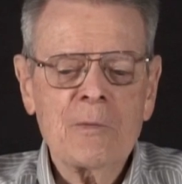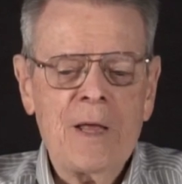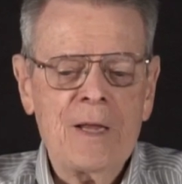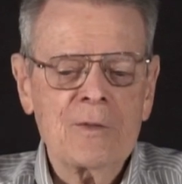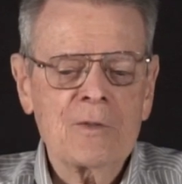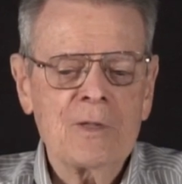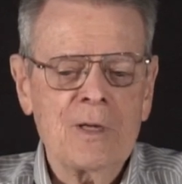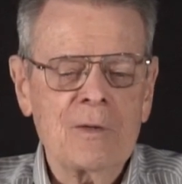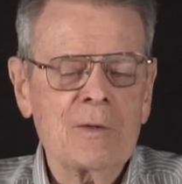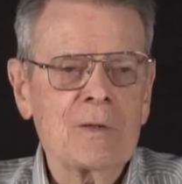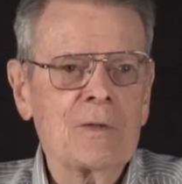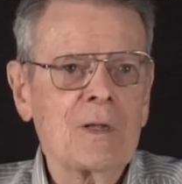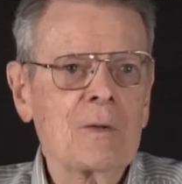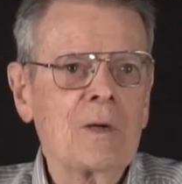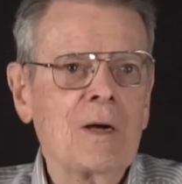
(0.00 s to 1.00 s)
that
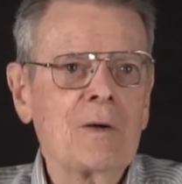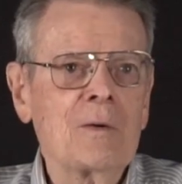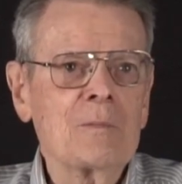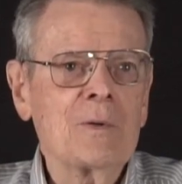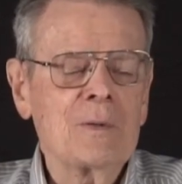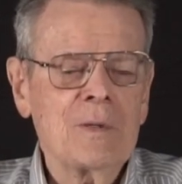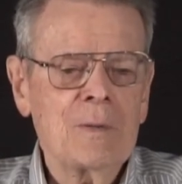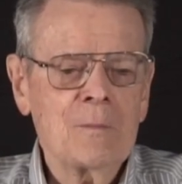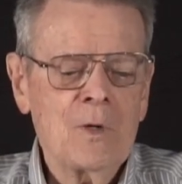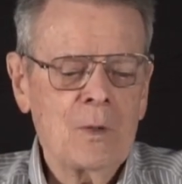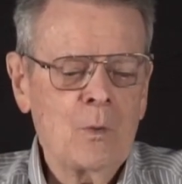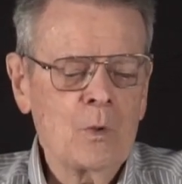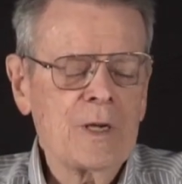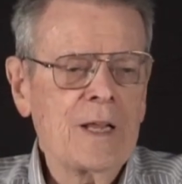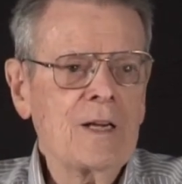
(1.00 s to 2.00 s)

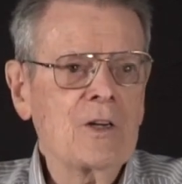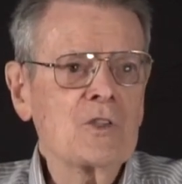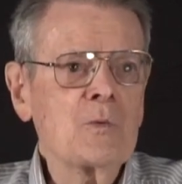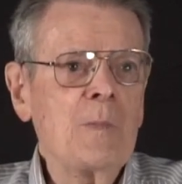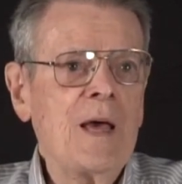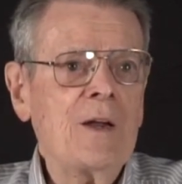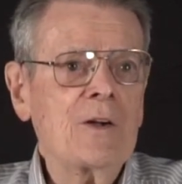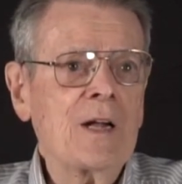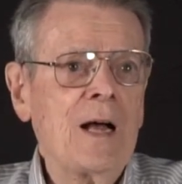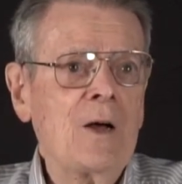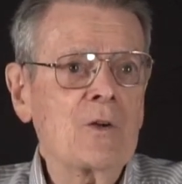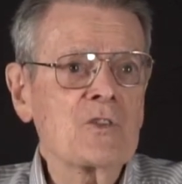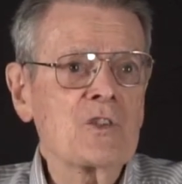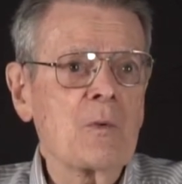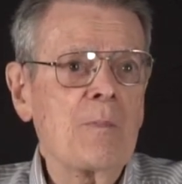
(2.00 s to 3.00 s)
Old English manor
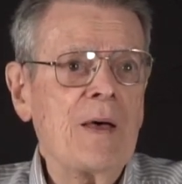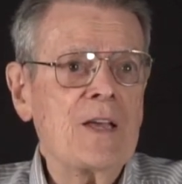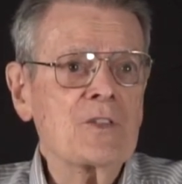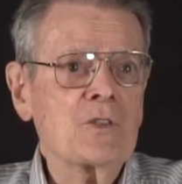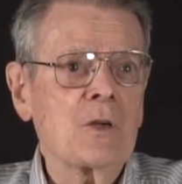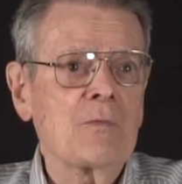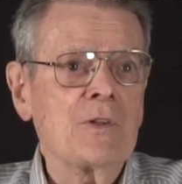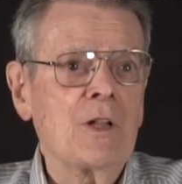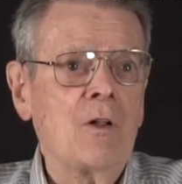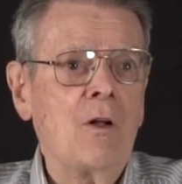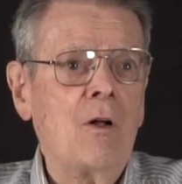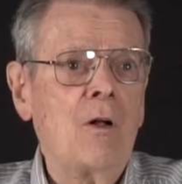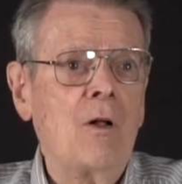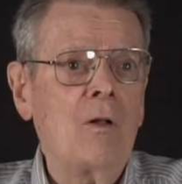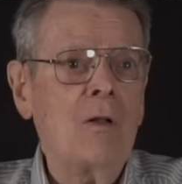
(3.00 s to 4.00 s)
house, the Baskerville
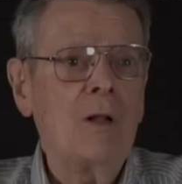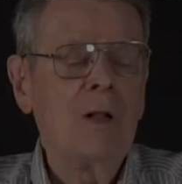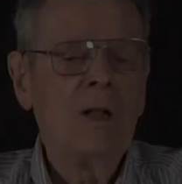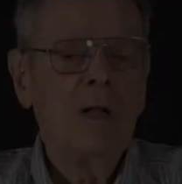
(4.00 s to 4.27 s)
Hall,